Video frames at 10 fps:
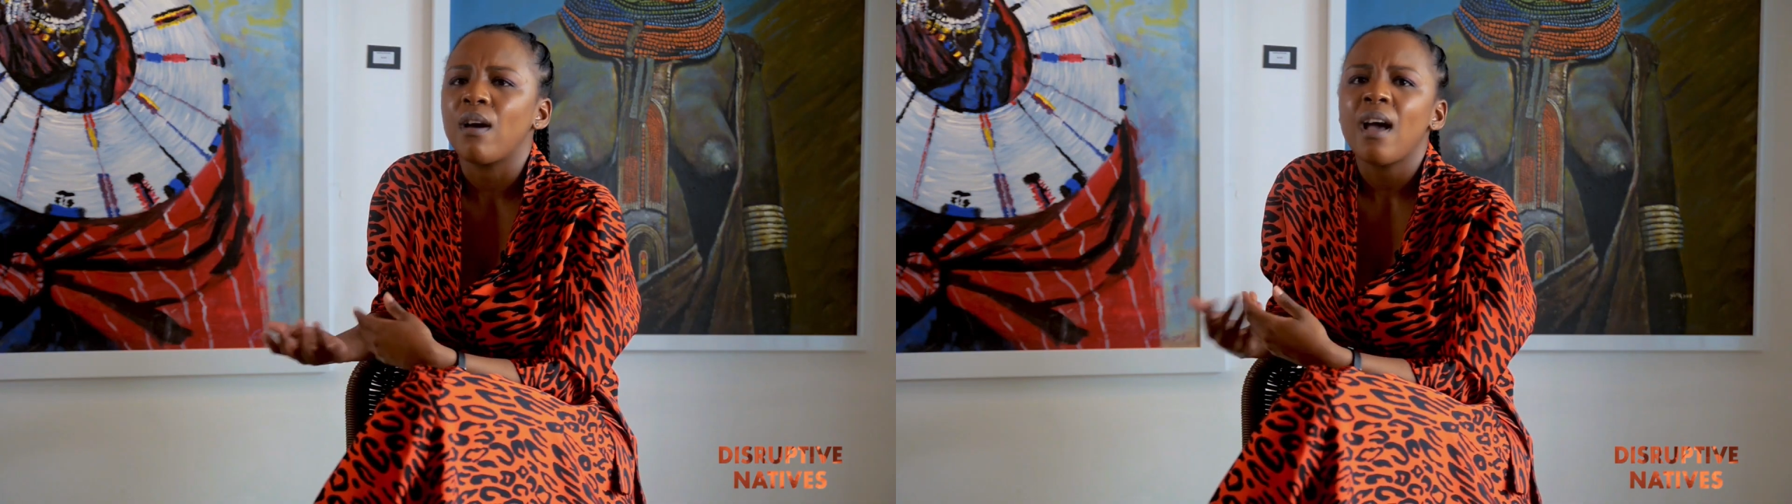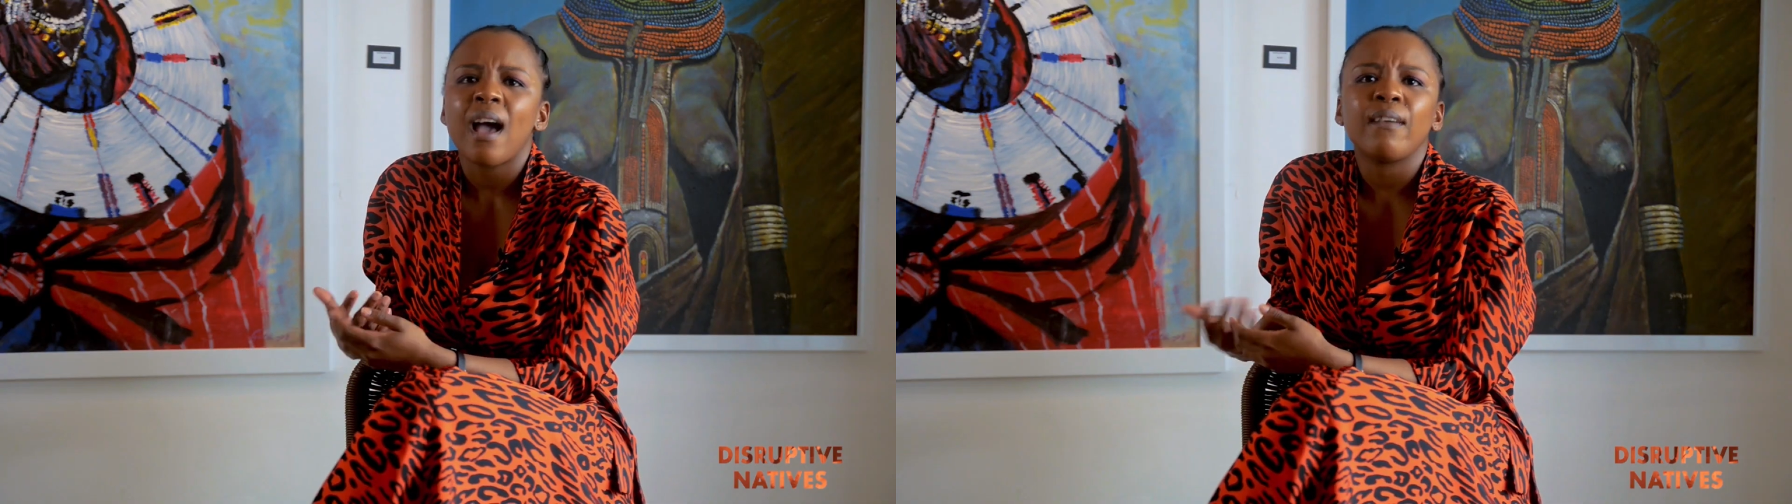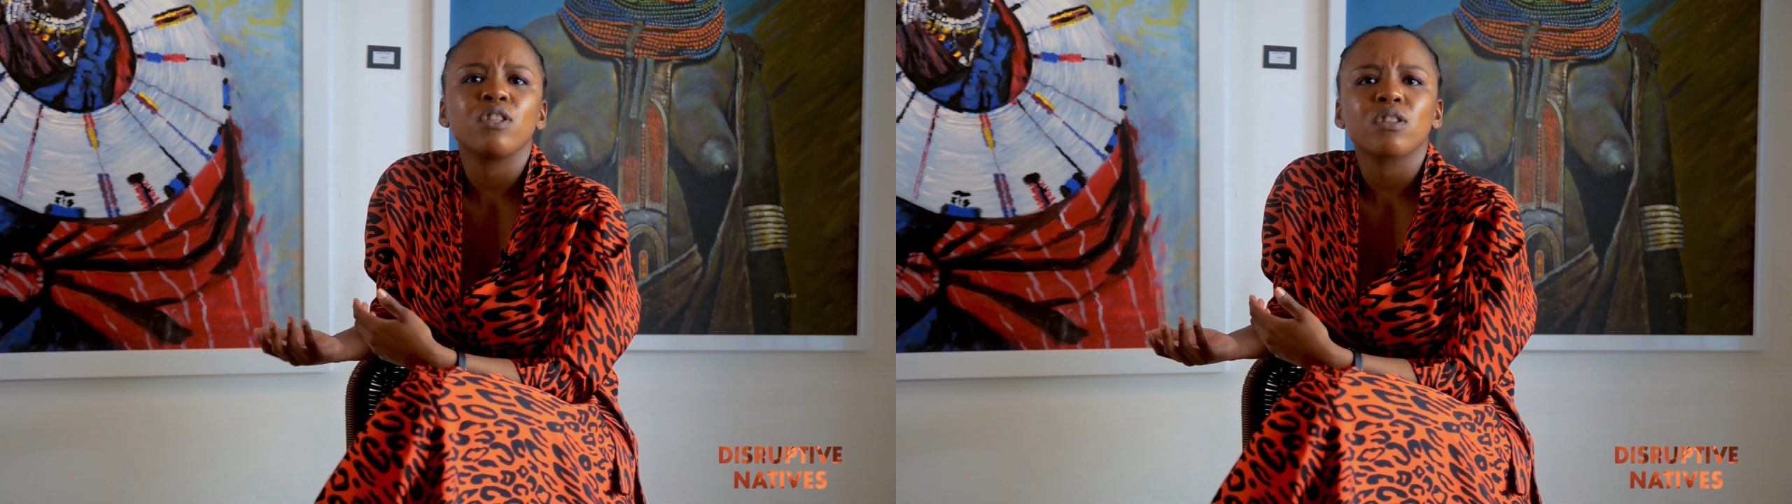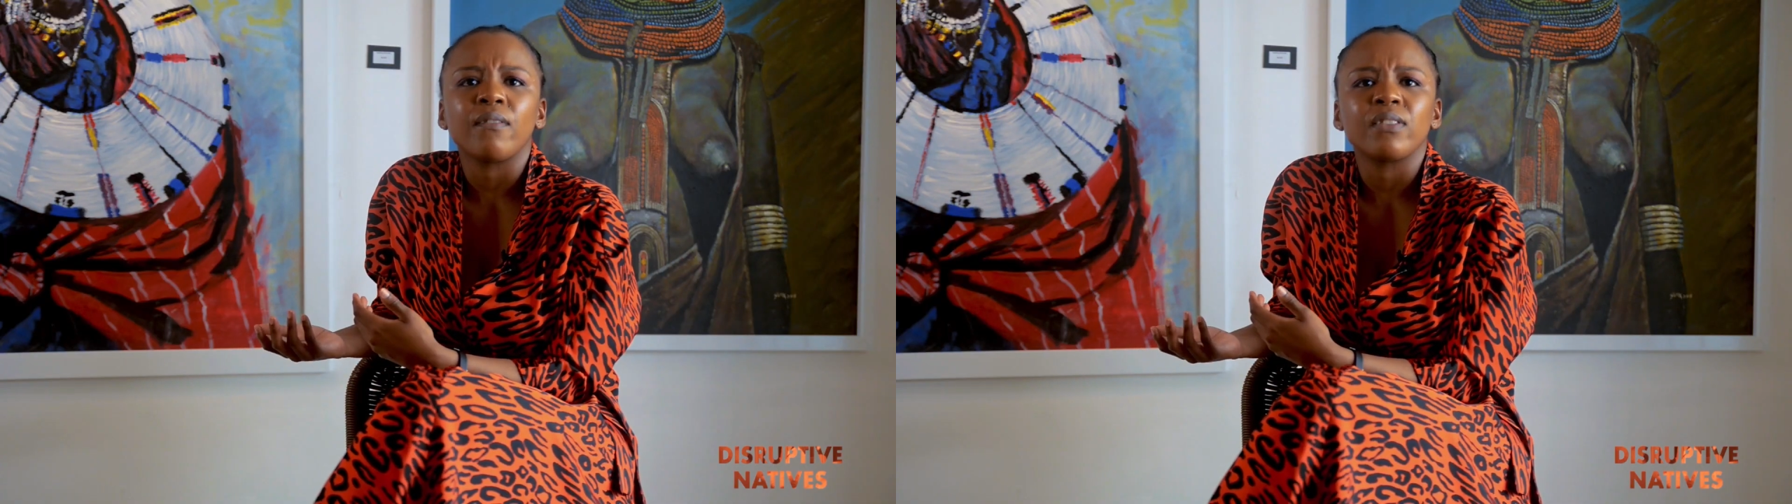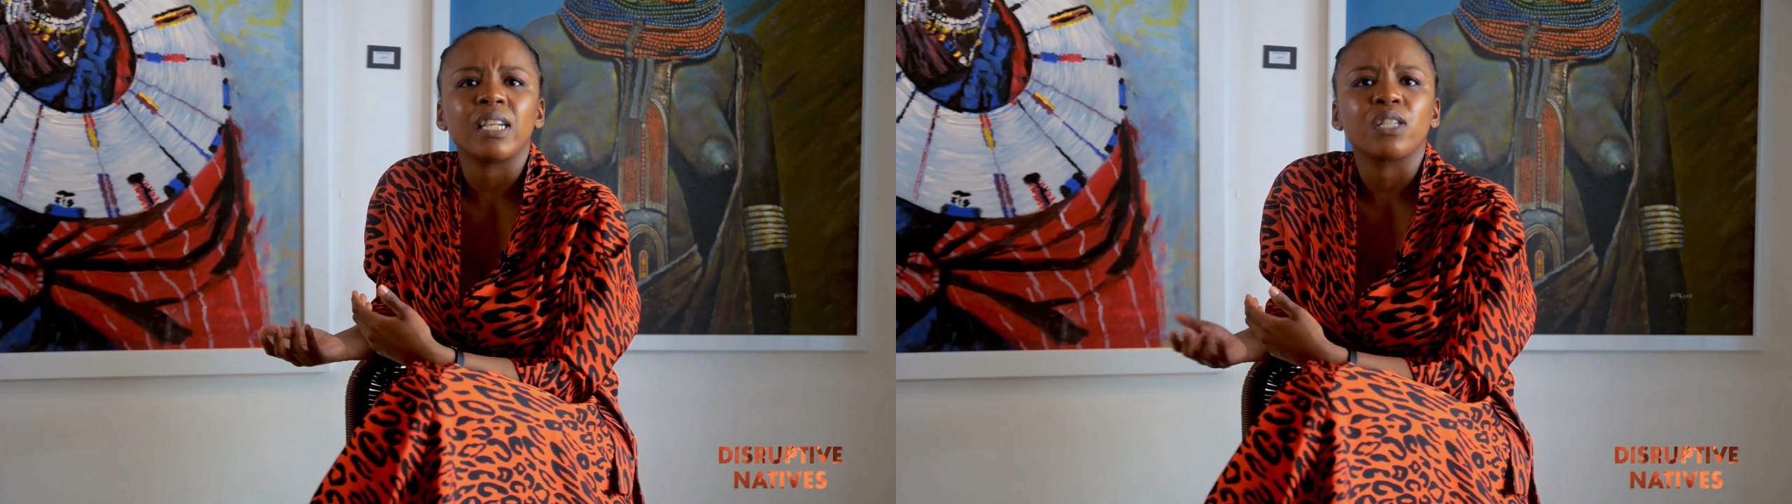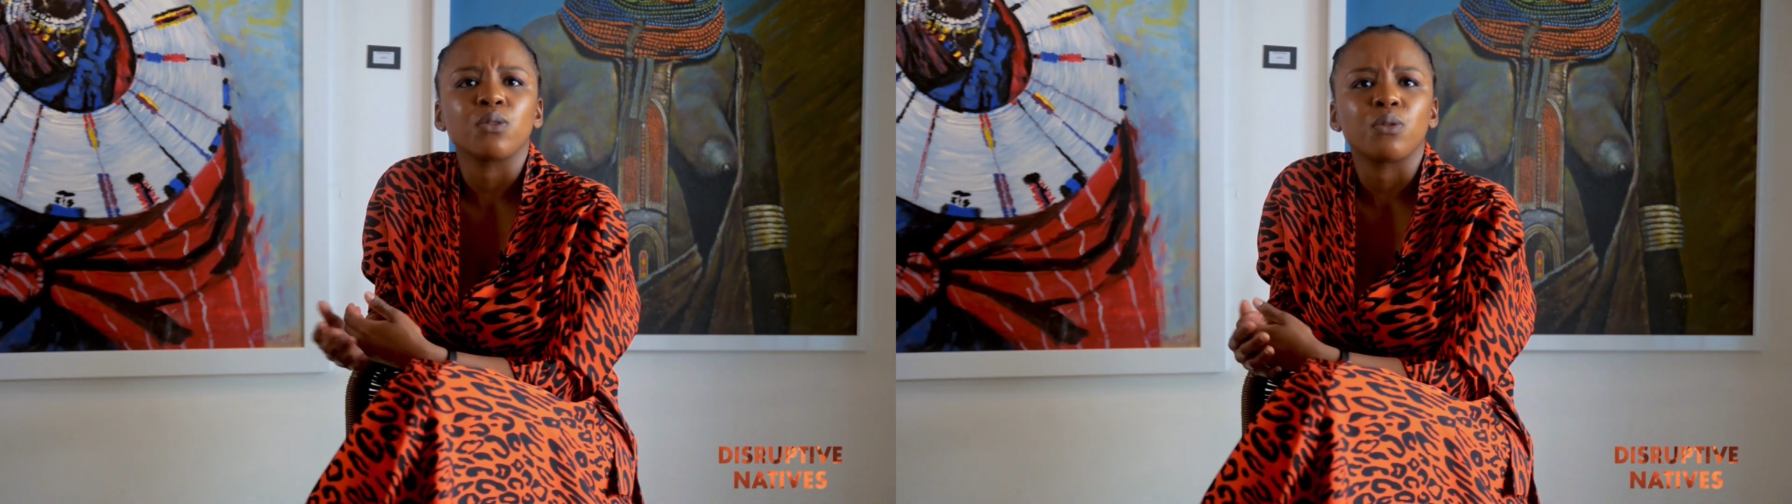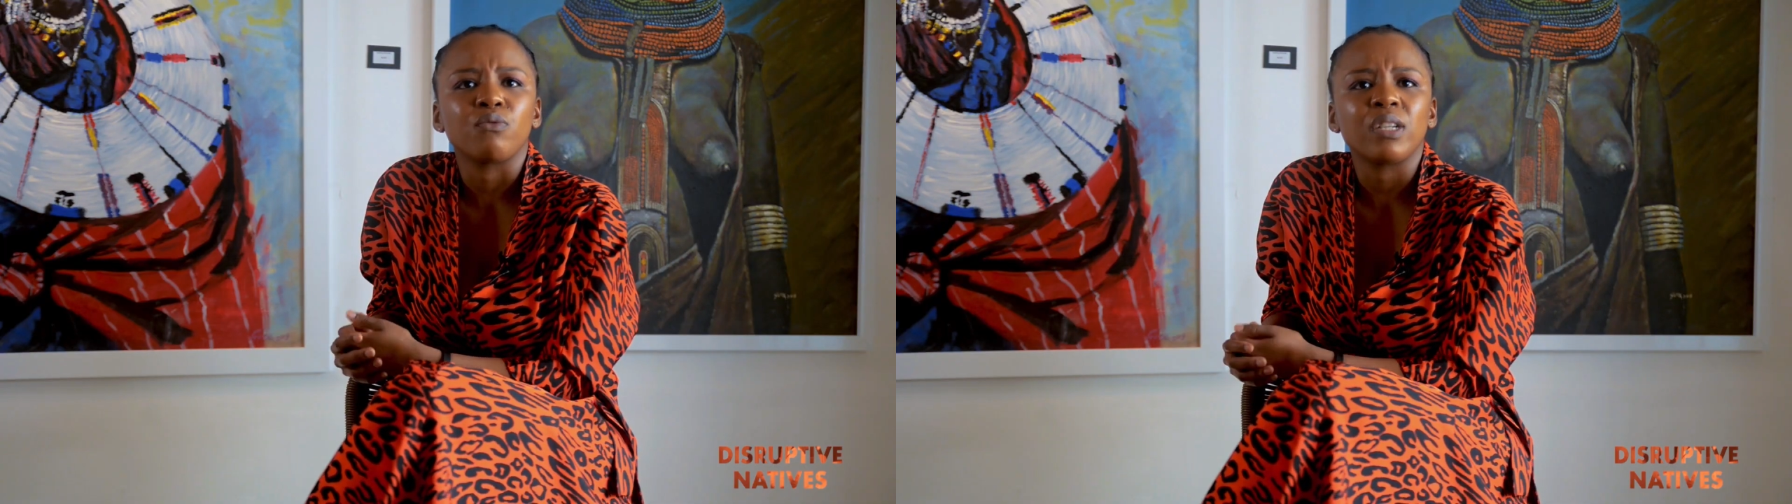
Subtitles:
have these conversations with